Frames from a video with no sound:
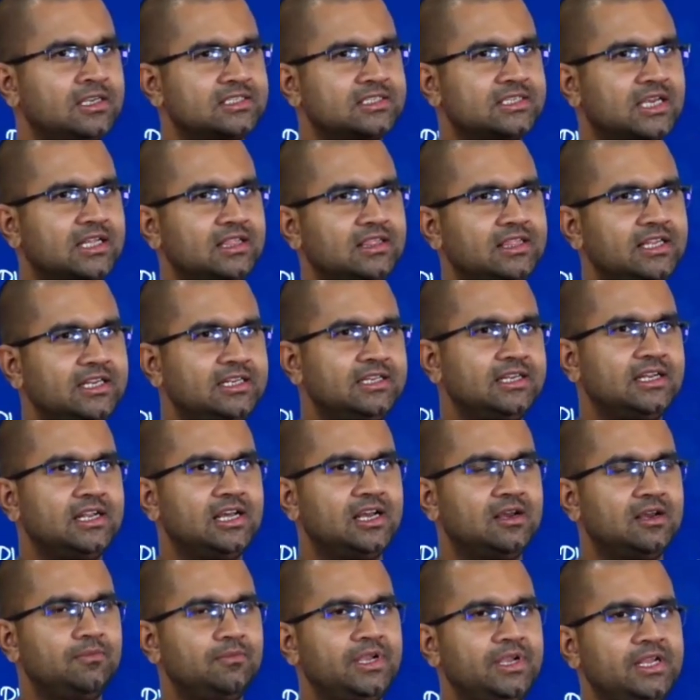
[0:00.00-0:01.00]

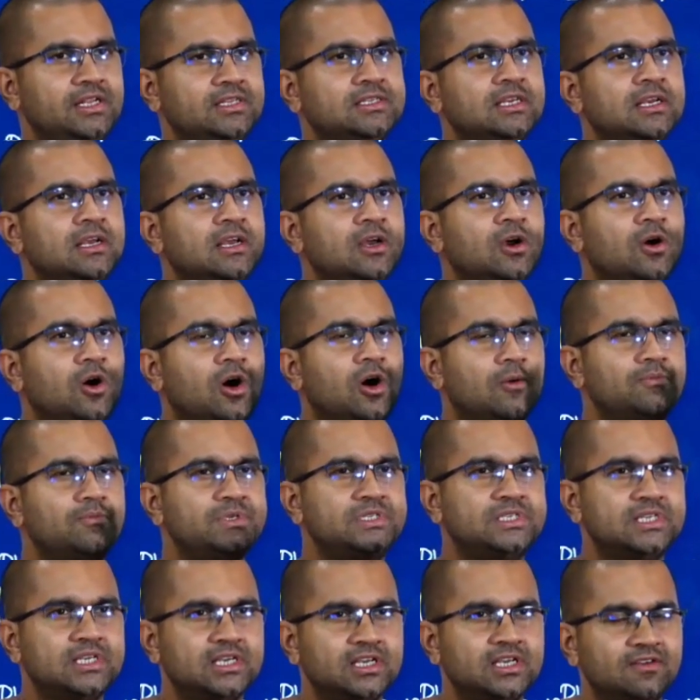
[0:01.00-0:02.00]
Santittana means
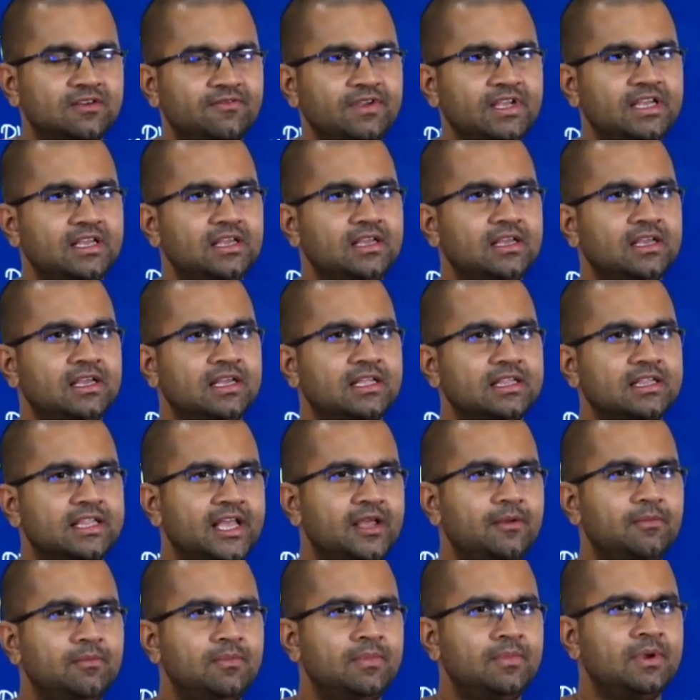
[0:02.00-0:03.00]
observing
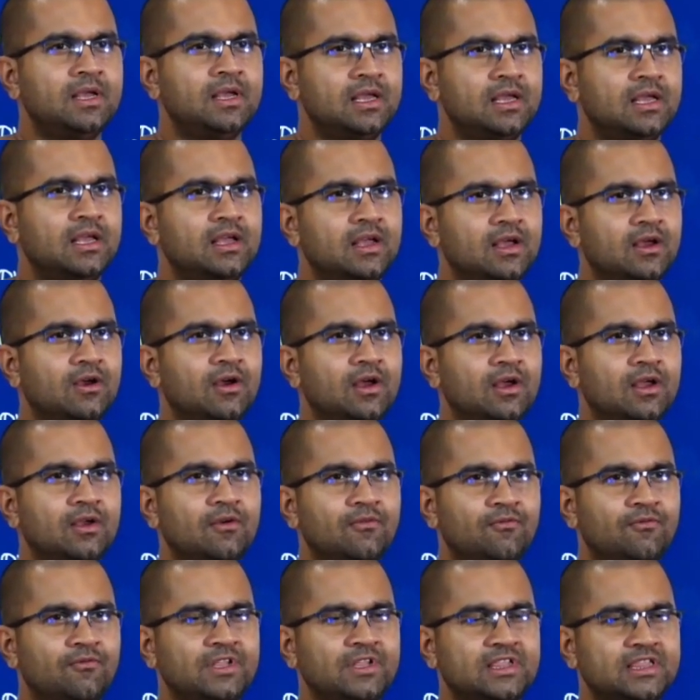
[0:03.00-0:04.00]
them
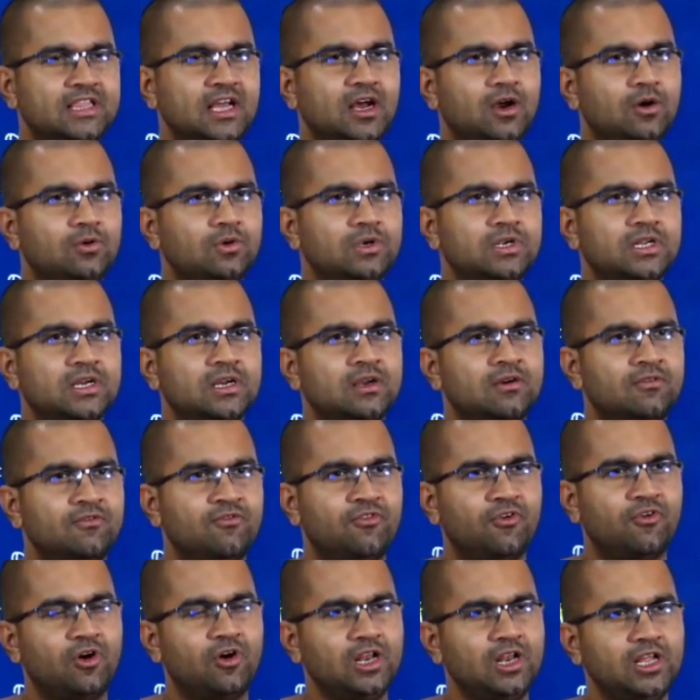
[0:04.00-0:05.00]
without
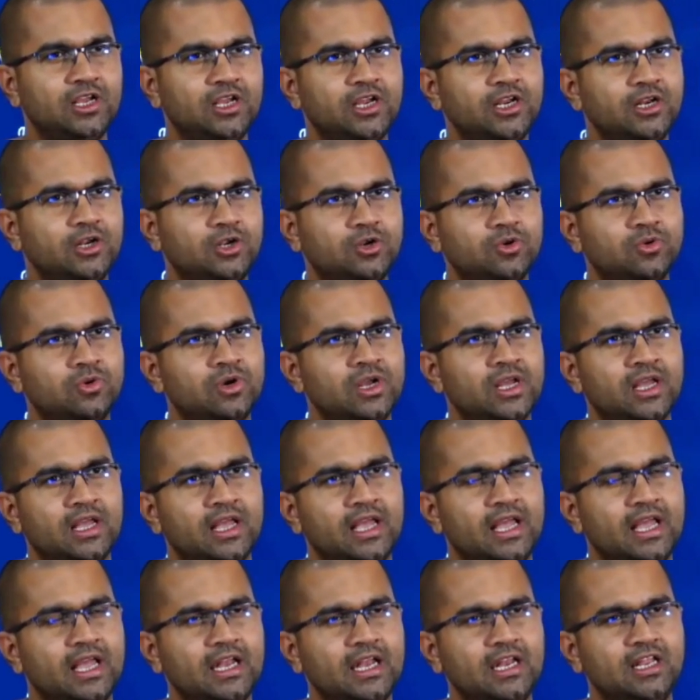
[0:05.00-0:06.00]
falling into
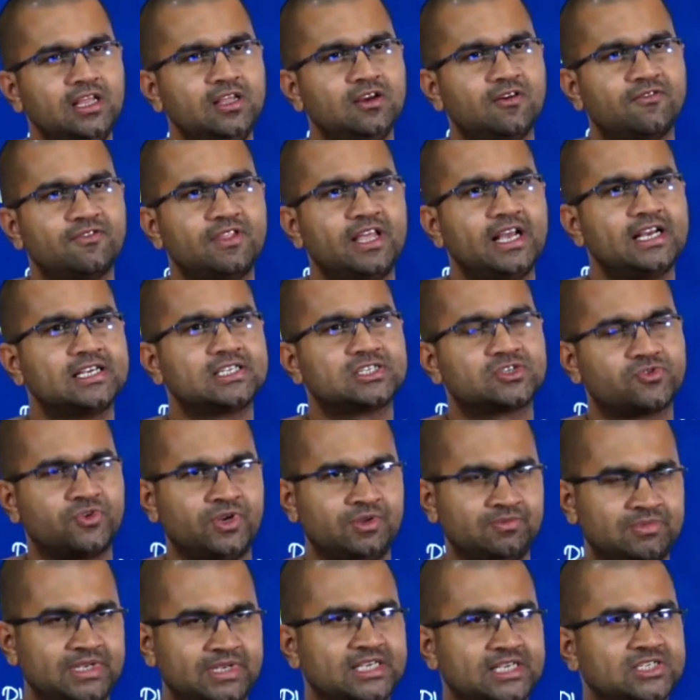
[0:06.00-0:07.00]
any of the
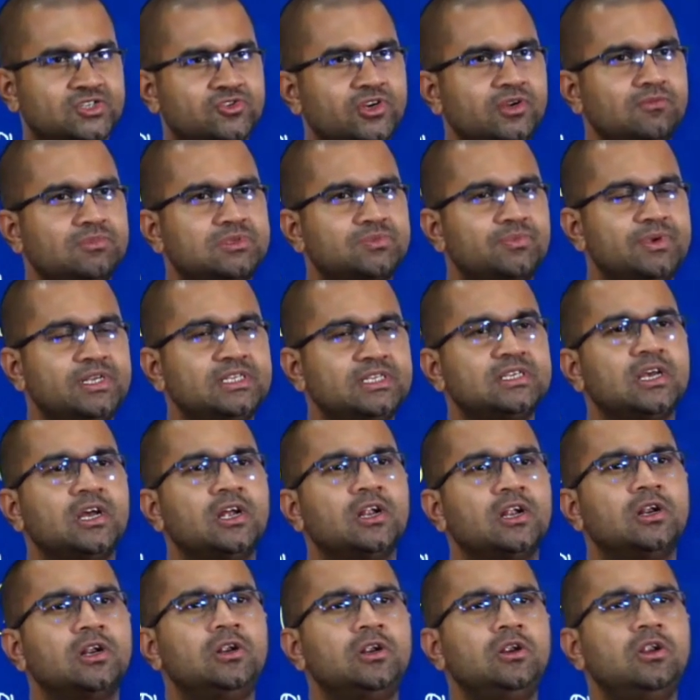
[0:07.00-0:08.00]
extremes. Extremes means
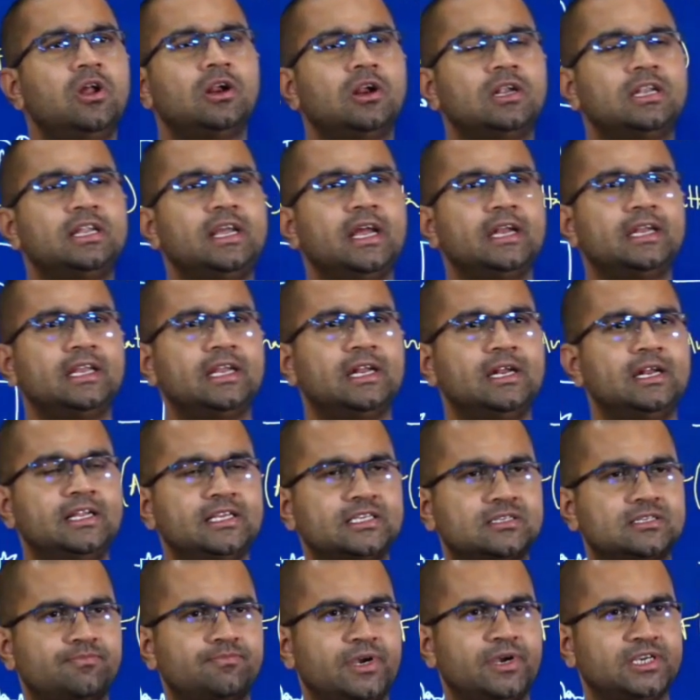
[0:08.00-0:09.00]
not getting
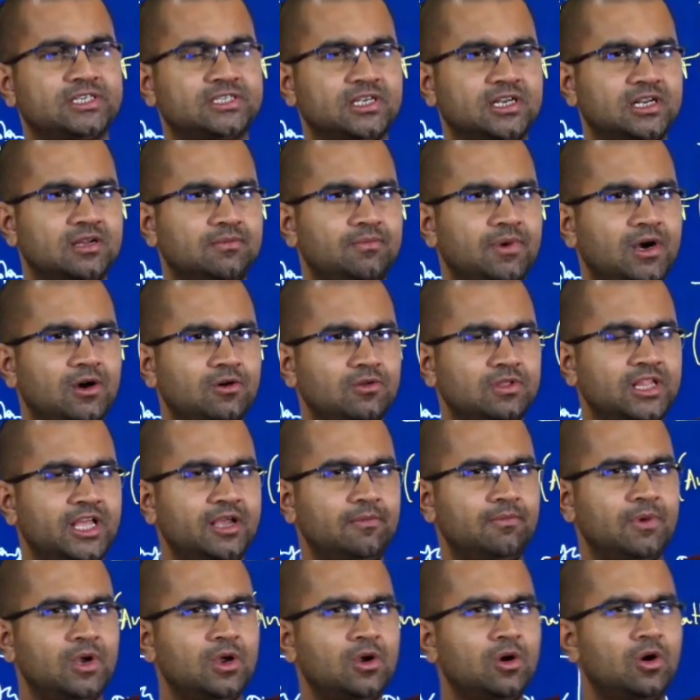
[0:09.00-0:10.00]
dispassion about
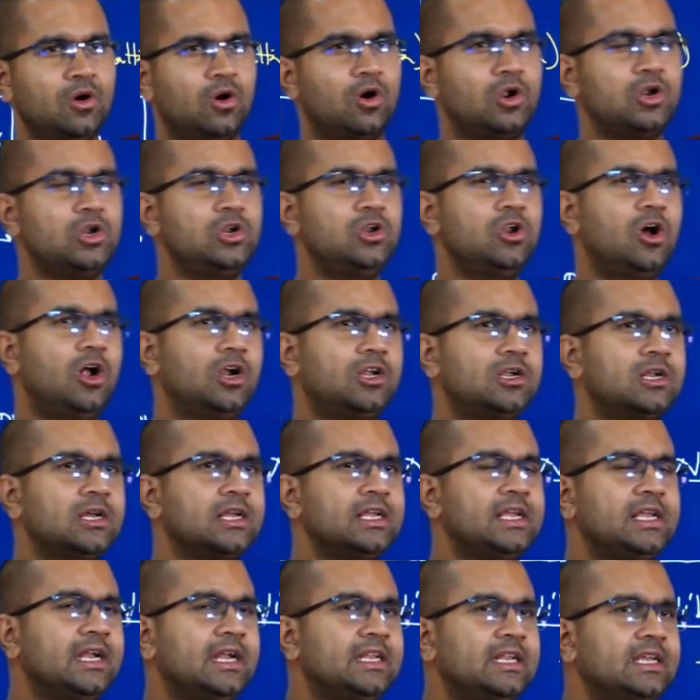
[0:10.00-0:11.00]
them or not
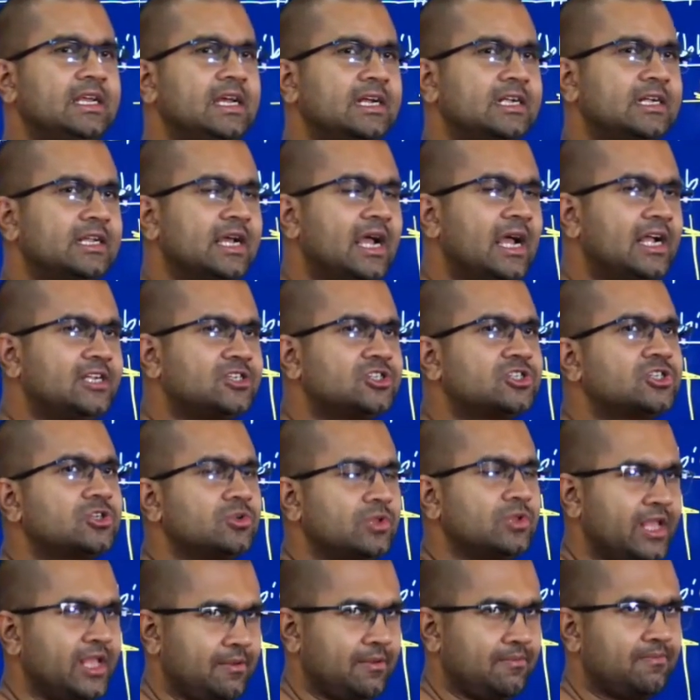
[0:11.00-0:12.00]
getting attached
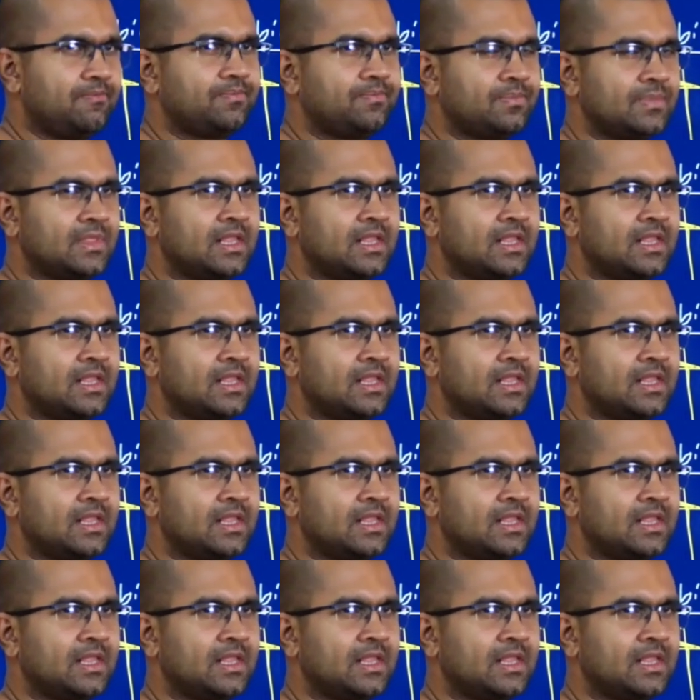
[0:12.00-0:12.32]
to them.